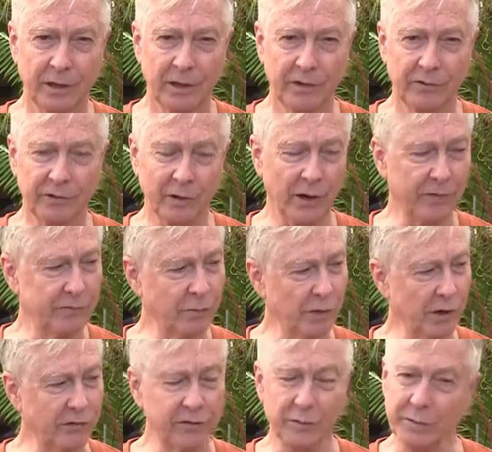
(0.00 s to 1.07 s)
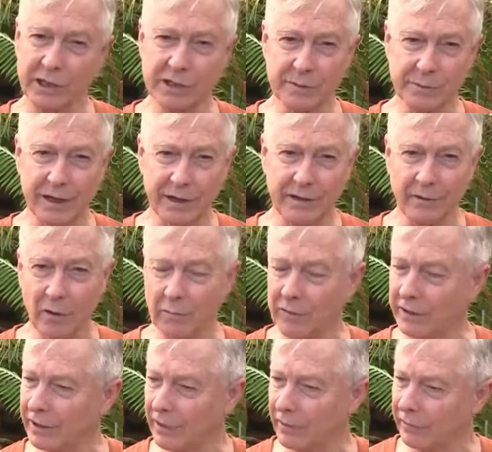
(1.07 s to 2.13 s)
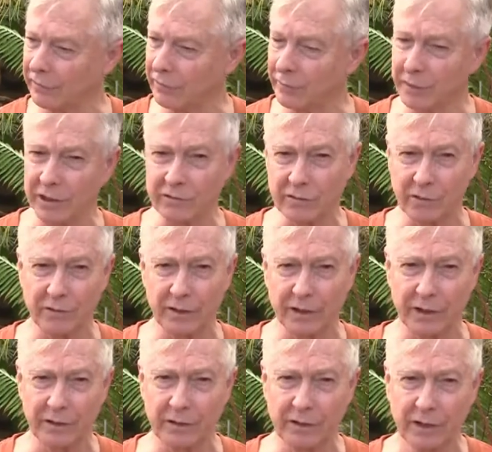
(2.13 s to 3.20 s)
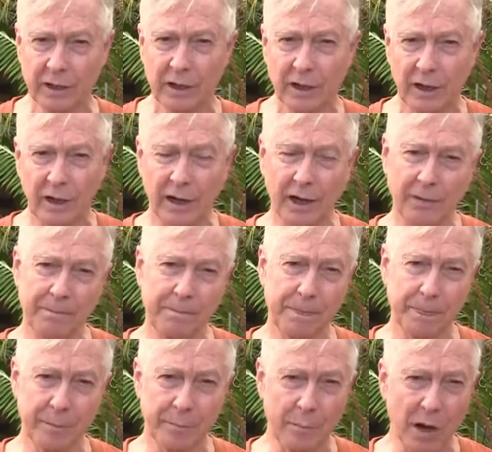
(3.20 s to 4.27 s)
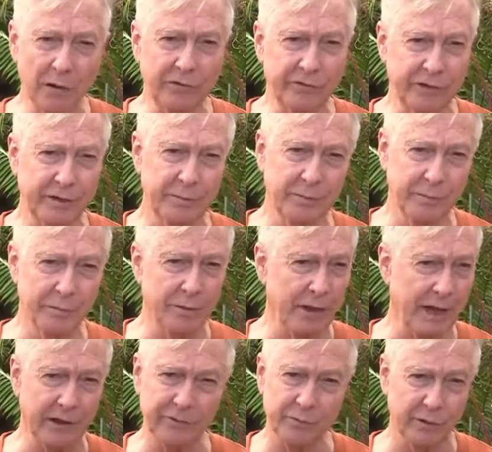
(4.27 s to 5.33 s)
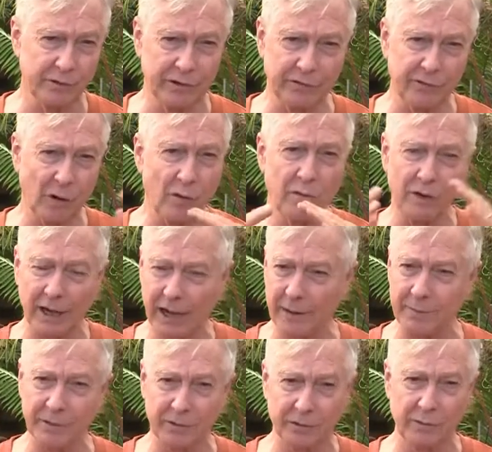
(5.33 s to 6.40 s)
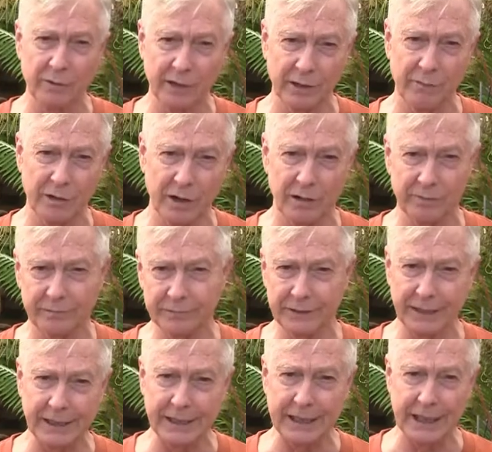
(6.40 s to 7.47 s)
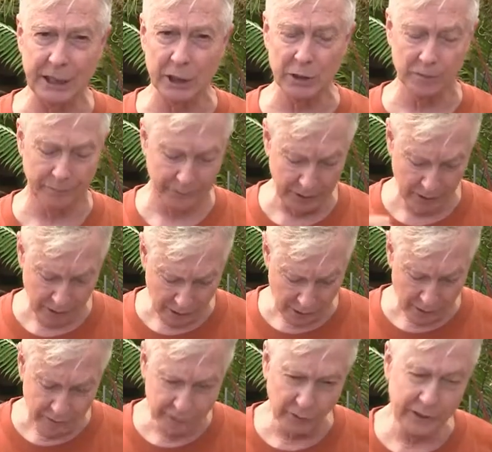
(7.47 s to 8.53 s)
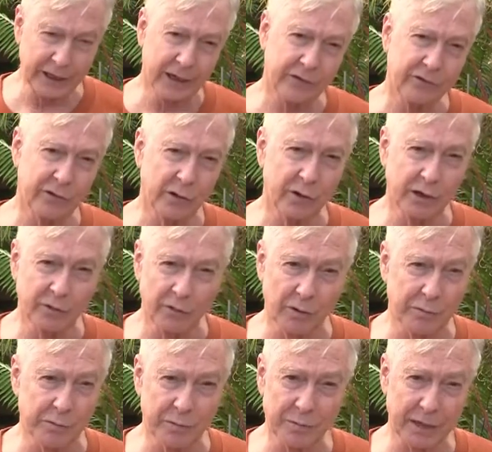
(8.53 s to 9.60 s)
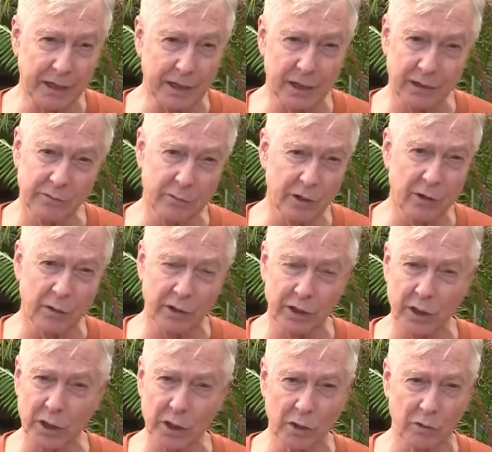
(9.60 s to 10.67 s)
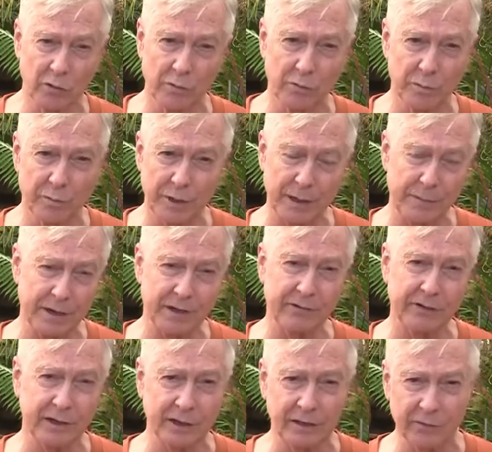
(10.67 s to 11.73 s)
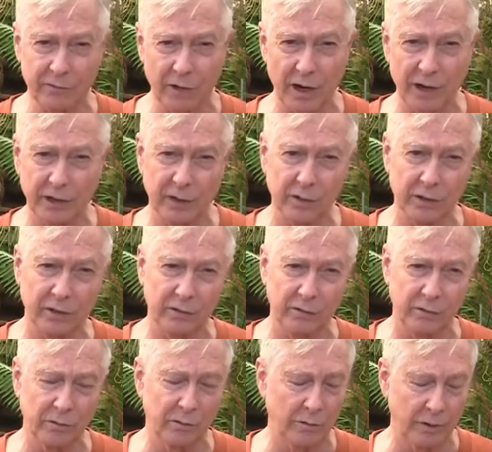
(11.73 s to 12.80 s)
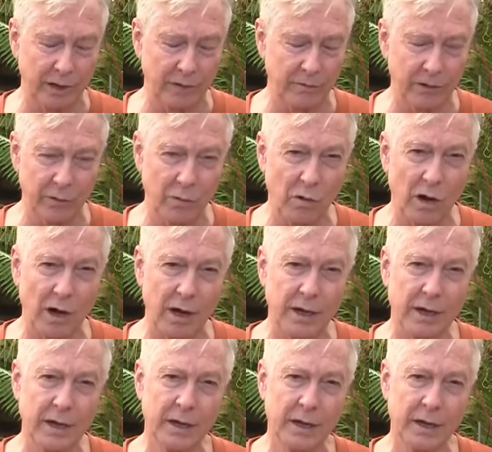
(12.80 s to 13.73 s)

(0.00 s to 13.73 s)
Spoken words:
So you don't have to worry too much about over here or too much over here. Most plants will just overlap and do really well in here. So yes, you can group them by country, or you can group them by mesic and dry, you can, whatever you want.